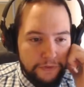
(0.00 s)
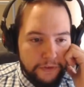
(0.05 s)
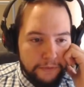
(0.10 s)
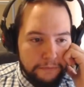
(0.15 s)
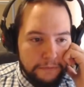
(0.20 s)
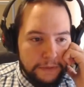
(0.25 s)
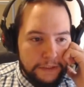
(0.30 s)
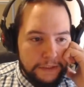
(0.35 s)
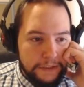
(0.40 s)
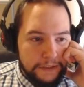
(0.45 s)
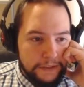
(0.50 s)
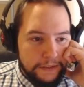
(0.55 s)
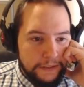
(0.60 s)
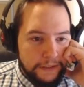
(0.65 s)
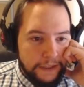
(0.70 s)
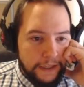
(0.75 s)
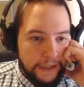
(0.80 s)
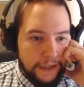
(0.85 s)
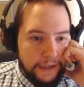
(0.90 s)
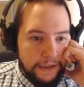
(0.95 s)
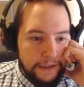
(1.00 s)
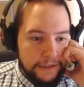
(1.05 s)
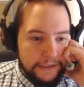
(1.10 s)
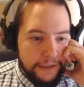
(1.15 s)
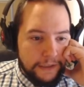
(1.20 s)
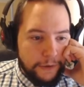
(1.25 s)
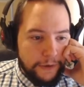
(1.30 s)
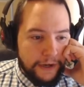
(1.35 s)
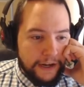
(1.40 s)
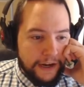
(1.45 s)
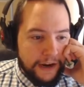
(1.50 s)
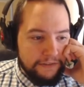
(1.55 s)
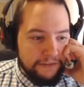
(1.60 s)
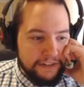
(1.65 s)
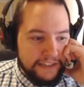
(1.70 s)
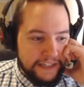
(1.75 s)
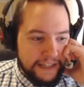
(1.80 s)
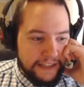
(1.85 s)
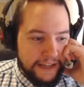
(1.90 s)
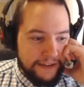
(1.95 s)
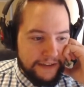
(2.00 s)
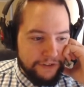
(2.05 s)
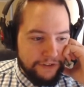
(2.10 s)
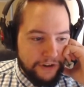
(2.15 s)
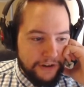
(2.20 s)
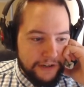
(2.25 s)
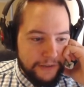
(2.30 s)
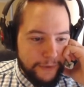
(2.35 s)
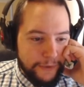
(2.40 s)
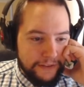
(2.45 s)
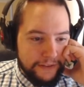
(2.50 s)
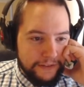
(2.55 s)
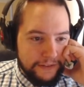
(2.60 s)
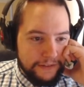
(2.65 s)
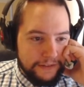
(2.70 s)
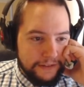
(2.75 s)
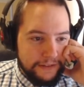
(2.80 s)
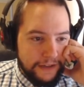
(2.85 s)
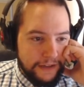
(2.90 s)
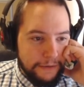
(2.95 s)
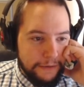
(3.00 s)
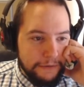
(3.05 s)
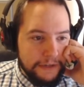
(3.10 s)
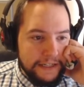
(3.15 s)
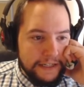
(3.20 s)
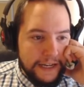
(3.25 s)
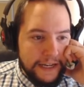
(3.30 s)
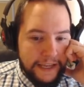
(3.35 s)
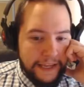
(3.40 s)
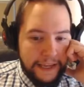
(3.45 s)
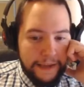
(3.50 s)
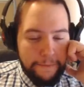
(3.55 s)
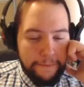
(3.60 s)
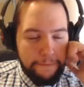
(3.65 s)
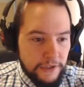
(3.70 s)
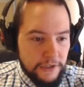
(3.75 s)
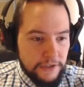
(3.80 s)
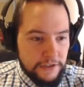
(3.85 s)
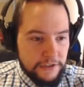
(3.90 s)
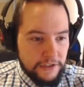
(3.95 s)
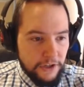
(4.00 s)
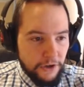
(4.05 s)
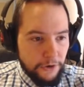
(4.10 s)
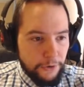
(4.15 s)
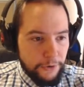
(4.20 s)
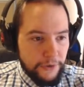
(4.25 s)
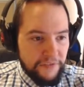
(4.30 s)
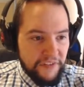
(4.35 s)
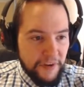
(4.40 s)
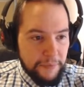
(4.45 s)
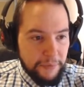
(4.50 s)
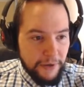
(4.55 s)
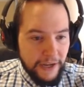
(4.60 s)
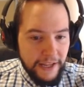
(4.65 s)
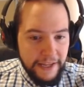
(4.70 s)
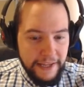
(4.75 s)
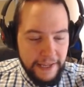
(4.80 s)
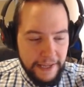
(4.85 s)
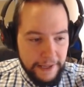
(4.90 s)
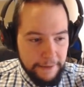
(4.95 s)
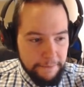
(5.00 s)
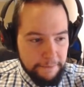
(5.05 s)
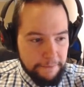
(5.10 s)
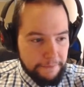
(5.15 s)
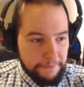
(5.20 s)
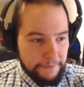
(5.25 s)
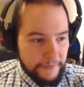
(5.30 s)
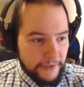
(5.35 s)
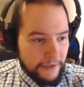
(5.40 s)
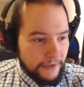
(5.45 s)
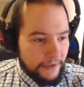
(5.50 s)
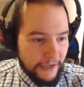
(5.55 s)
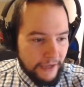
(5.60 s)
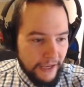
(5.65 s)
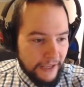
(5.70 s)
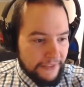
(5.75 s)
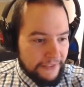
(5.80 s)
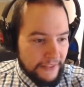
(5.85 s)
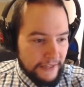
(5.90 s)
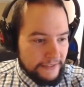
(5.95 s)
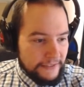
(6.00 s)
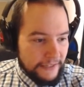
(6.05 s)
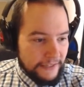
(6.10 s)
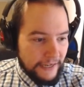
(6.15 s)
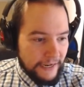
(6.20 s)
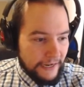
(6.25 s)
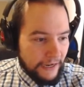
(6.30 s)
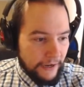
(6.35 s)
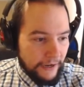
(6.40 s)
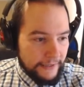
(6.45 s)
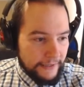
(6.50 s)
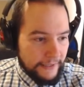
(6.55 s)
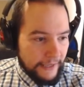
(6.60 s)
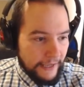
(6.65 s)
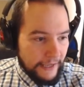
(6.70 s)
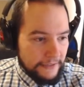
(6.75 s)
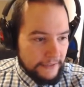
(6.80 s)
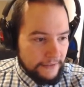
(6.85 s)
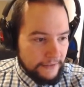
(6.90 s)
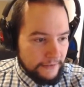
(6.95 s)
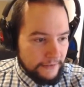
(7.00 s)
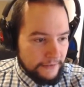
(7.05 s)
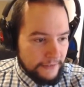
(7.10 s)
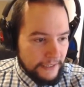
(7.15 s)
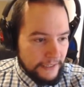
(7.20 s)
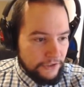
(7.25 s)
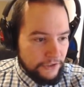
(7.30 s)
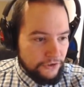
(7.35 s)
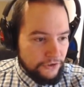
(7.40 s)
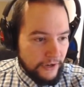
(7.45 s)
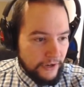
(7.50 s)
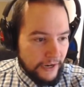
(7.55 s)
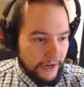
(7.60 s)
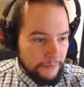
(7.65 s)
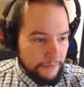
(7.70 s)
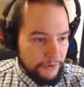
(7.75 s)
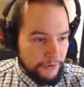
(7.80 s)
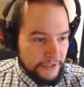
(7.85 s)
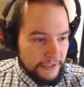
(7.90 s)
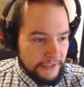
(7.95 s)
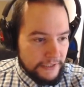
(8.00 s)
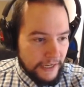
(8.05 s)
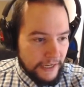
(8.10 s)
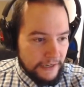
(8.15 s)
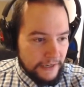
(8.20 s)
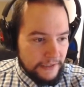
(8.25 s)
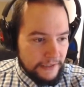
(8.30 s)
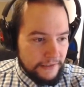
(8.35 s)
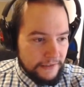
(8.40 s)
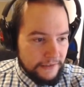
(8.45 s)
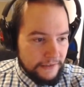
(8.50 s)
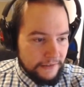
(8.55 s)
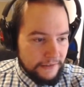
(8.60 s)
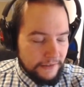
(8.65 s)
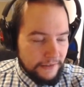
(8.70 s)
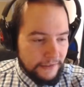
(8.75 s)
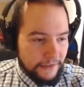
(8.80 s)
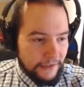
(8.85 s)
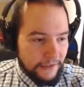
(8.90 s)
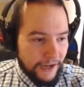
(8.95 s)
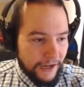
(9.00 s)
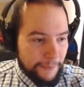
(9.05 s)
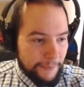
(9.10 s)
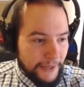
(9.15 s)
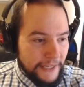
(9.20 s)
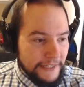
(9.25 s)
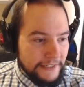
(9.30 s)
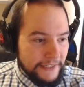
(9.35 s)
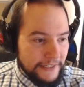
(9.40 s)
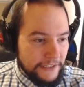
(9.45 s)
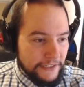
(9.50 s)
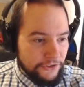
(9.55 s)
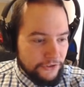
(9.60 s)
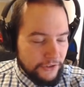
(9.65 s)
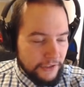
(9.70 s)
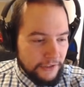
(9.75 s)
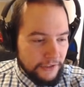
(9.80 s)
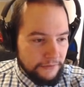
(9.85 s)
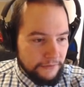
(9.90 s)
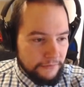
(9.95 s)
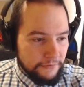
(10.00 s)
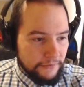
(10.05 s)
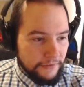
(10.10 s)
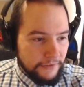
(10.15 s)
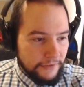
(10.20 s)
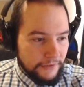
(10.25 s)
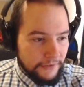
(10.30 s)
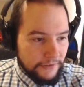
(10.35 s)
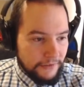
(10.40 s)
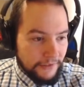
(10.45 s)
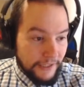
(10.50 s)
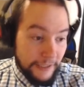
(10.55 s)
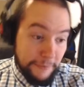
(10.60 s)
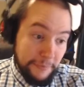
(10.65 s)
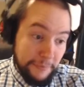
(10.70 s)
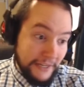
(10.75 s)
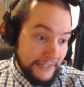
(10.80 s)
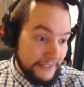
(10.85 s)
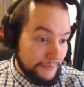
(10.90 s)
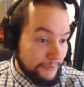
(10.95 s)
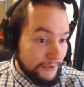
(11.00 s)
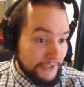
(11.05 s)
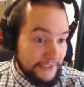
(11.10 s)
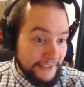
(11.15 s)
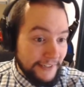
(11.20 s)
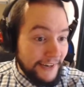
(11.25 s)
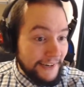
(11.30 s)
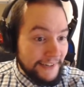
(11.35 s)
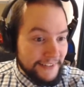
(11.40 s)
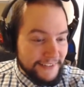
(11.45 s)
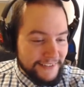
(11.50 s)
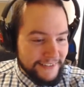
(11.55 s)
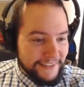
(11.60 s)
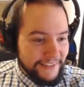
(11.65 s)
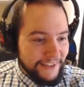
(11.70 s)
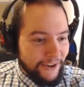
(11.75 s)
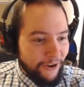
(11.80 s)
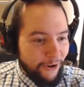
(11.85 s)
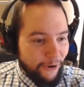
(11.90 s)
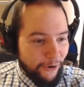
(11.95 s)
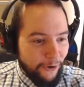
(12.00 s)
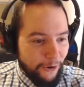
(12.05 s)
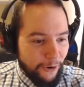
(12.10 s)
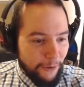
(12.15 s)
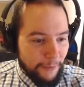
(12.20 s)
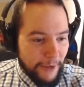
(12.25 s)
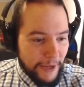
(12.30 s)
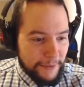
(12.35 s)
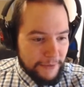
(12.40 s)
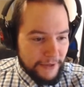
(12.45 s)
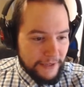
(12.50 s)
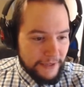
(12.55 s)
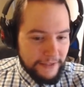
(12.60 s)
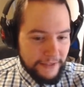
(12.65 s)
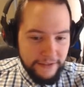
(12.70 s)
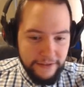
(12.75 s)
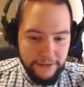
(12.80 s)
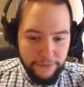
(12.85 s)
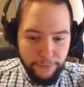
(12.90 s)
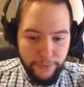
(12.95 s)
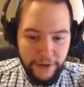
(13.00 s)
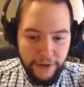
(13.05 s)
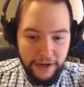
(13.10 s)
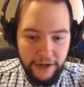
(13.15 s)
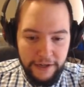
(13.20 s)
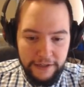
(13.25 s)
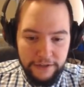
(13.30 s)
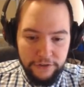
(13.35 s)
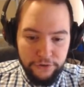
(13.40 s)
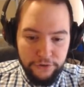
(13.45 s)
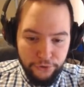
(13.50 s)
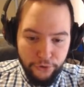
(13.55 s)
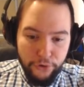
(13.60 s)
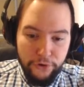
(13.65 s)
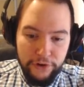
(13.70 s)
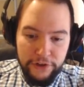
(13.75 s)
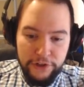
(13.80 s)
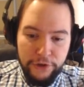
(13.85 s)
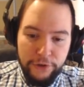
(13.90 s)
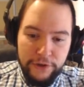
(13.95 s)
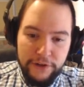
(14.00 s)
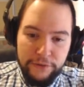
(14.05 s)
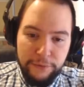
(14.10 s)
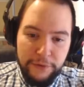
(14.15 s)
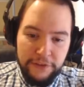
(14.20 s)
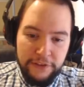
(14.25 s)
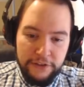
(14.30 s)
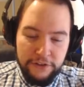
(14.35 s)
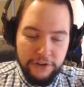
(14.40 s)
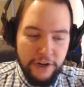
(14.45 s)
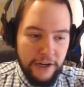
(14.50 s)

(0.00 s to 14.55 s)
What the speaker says: them. So I can't really take that. I haven't got any weathers. I'm going to take him. So if I play him, and let's say I get Dijkstra and Prince Stennis, I play Dijkstra, he plays Prince Stennis, or maybe when I draw a unit with a